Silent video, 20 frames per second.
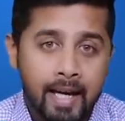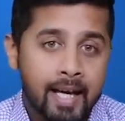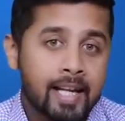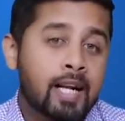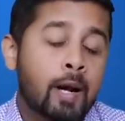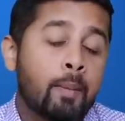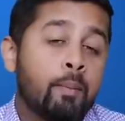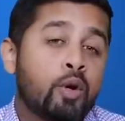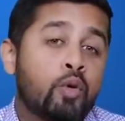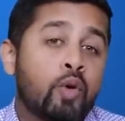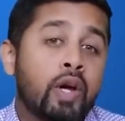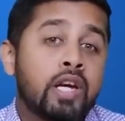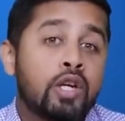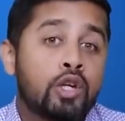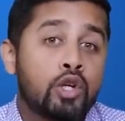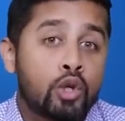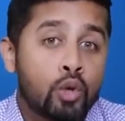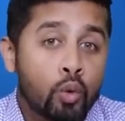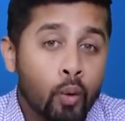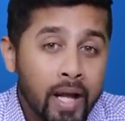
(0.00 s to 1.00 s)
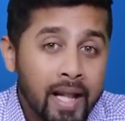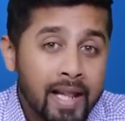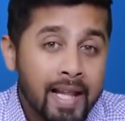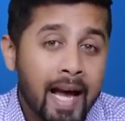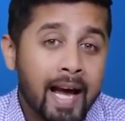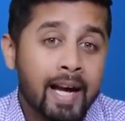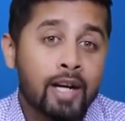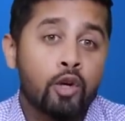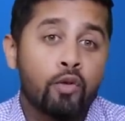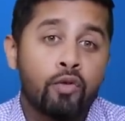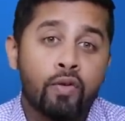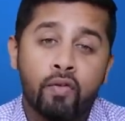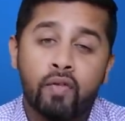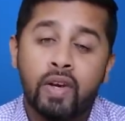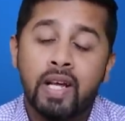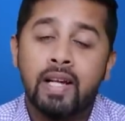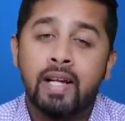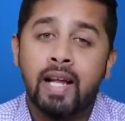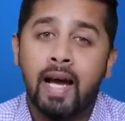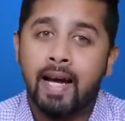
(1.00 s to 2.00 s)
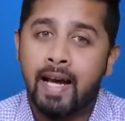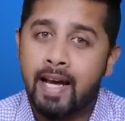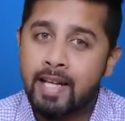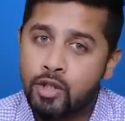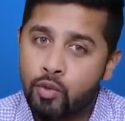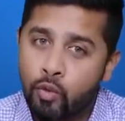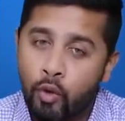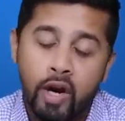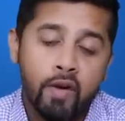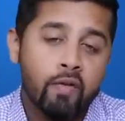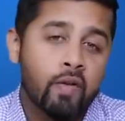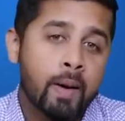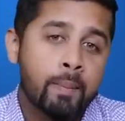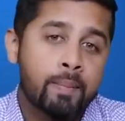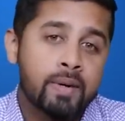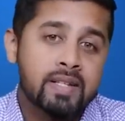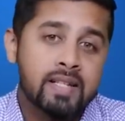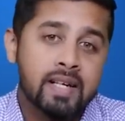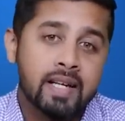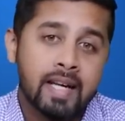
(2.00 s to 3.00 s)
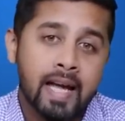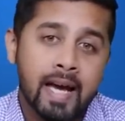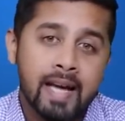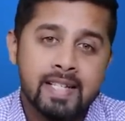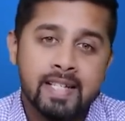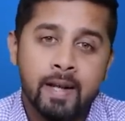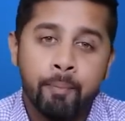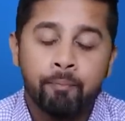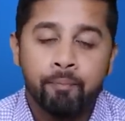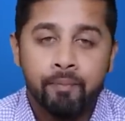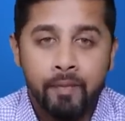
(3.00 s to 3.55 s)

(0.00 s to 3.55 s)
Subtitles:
Income between 12 lakh to 15 lakh has 25% tax